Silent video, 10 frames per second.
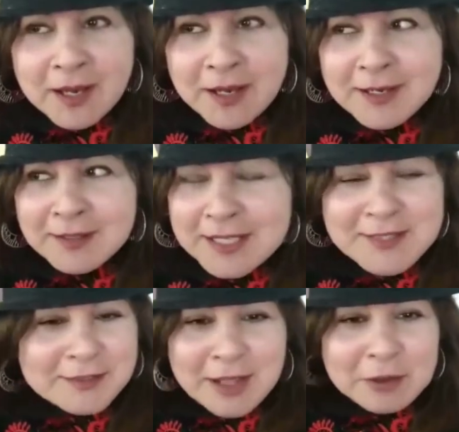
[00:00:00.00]
Uh,
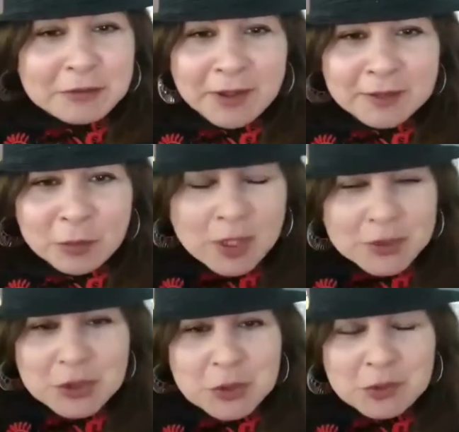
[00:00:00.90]
it's a lot of fun
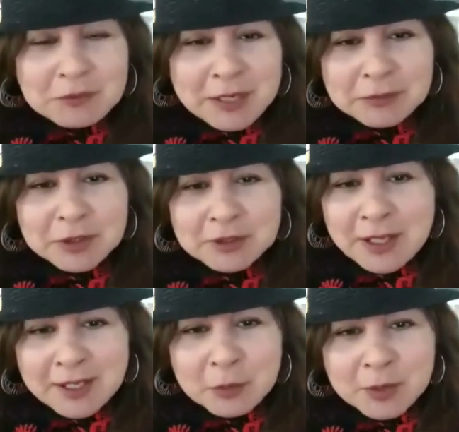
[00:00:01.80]
watching you at five
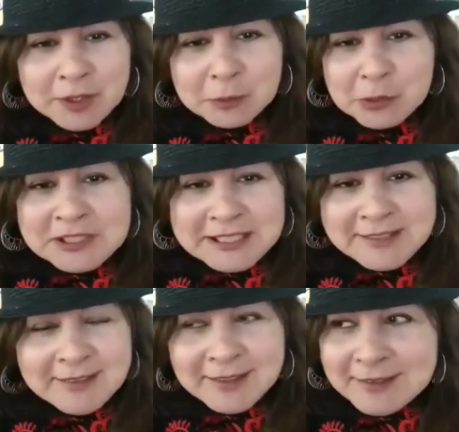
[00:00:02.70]
o'clock. We're we're
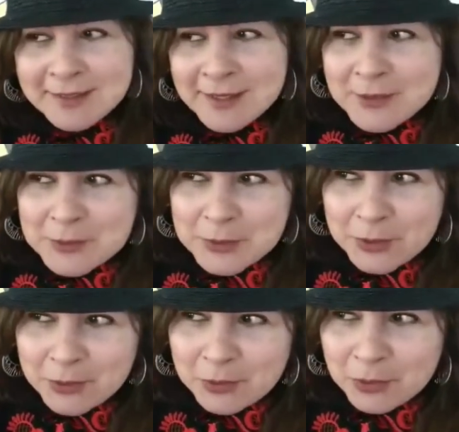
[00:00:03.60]
addicted.
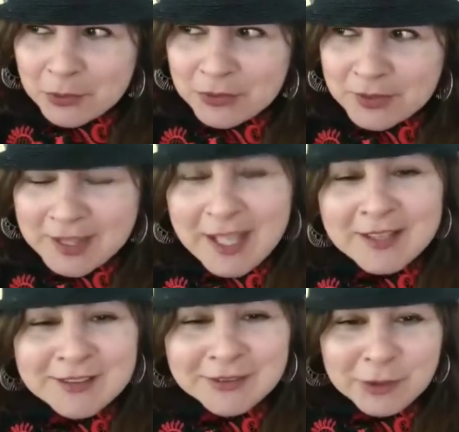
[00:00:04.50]
So
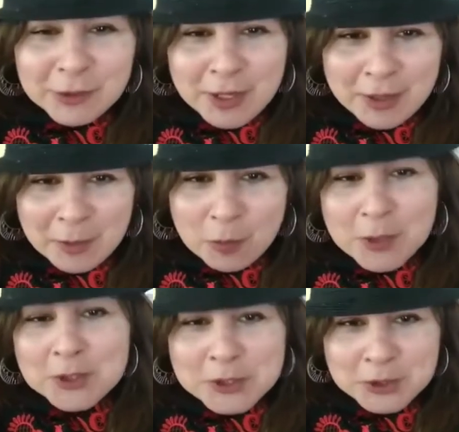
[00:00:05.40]
thanks for uh,
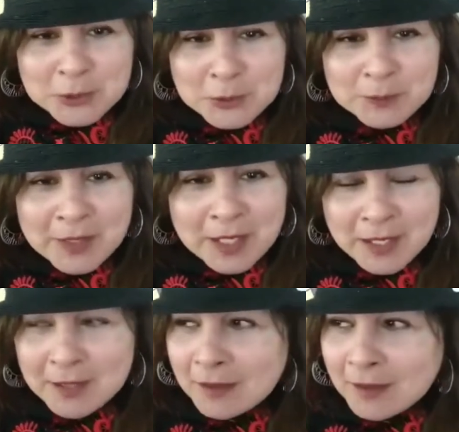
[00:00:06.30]
what you do,
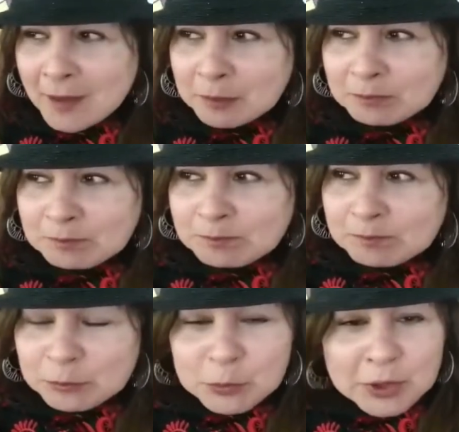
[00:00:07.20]
and um,
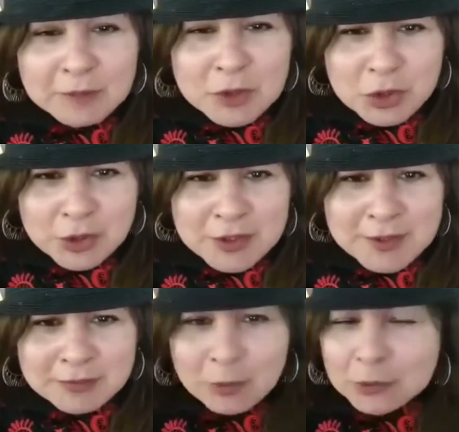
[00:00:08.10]
we love the
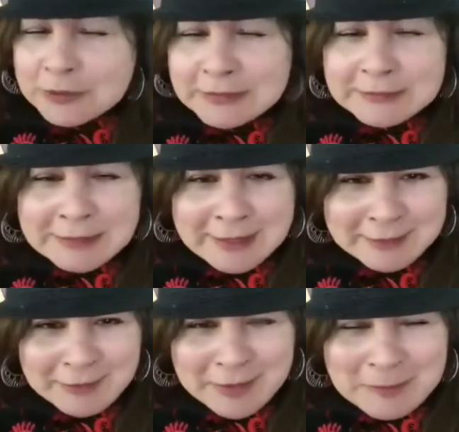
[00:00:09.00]
shirts, all
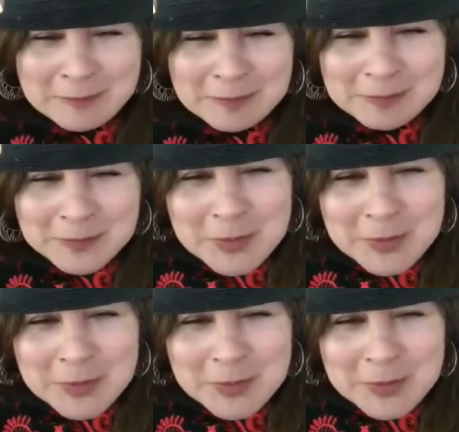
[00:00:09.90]
99 of them.